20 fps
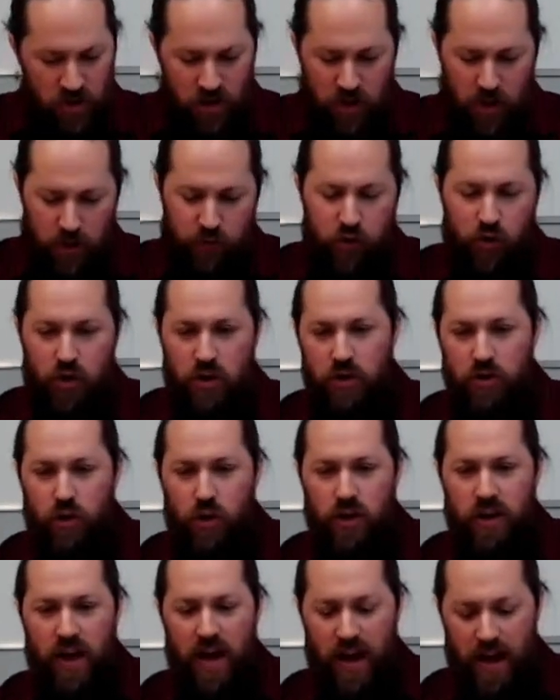If you're going to
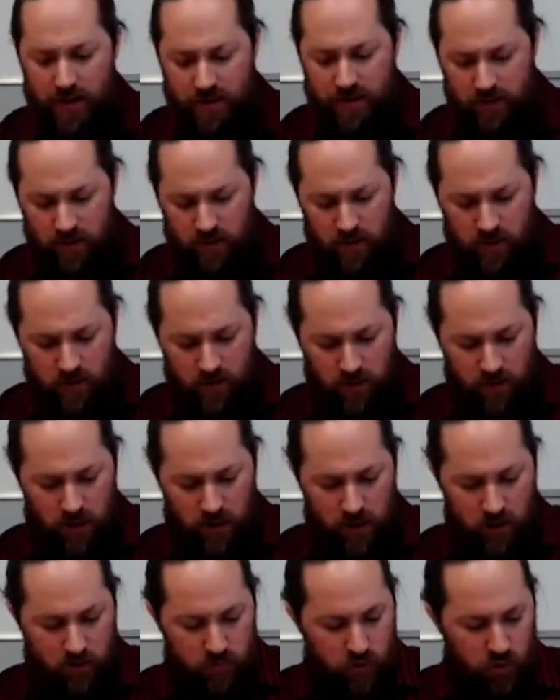look at
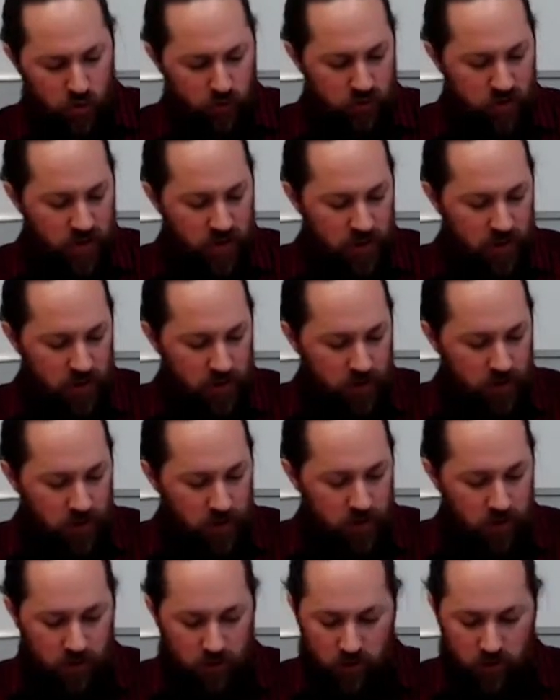uh, you know,
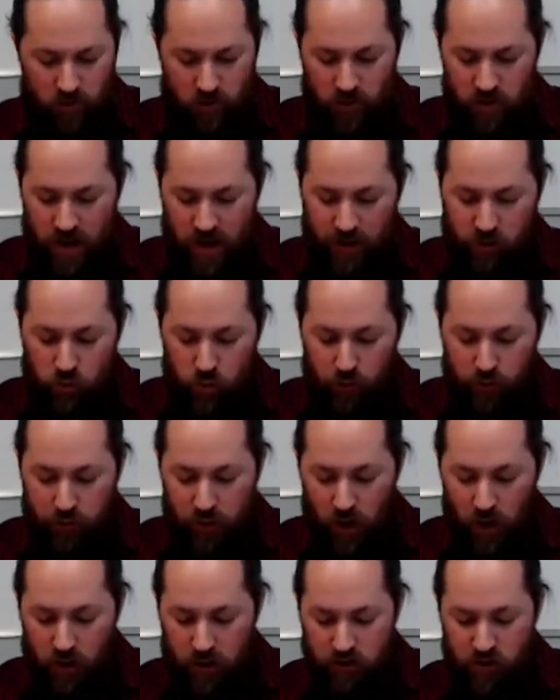the natural
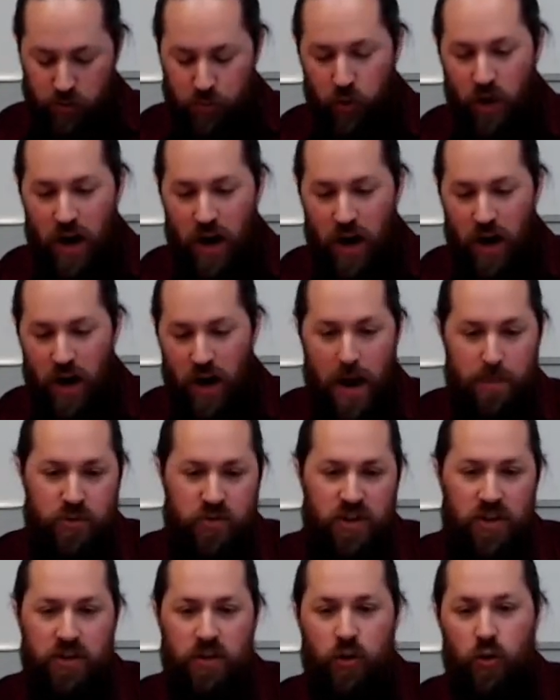theology, perhaps
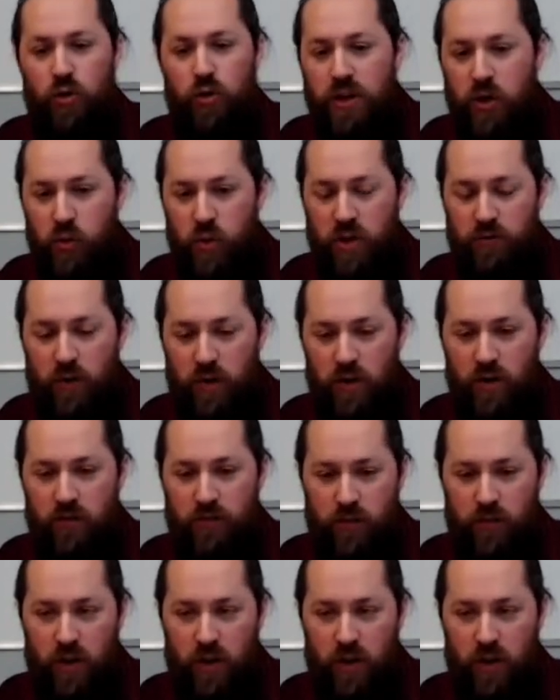in the early Greek ph- uh,